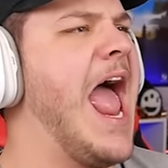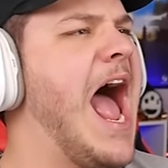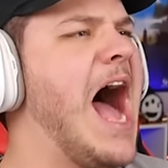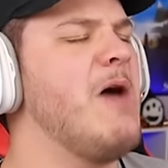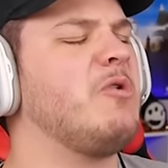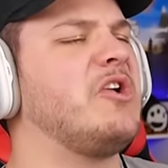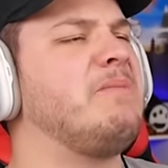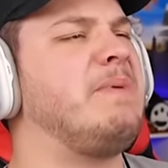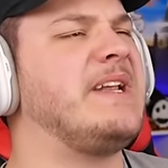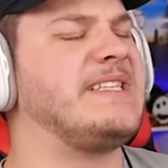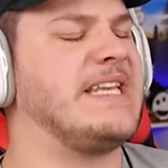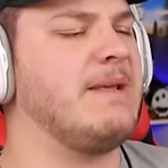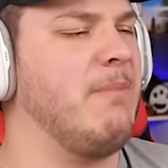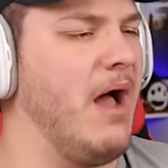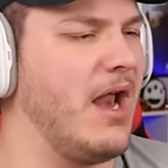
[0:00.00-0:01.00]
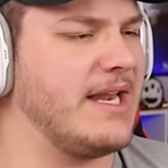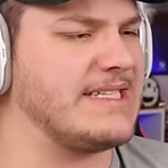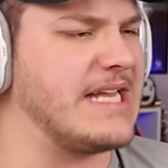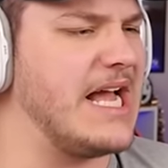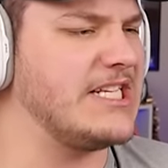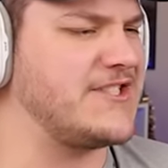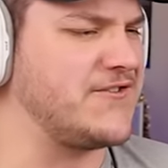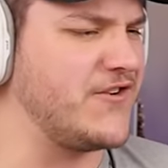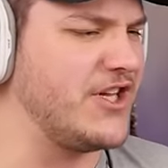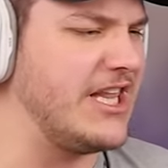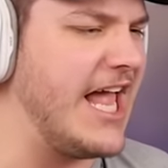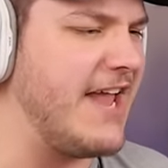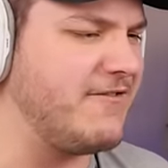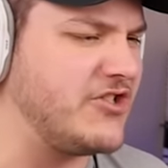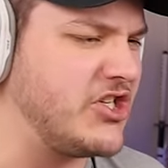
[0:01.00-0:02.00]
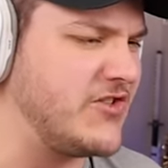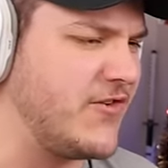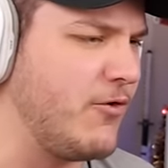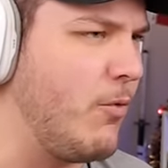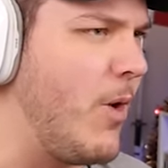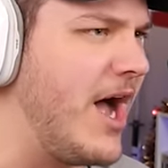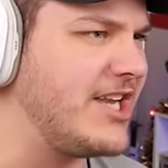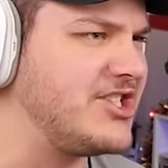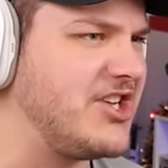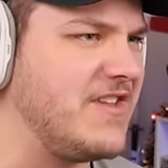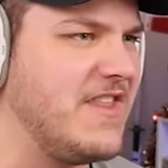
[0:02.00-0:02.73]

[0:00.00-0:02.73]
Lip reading: I'm gonna be demonetized for life just for watching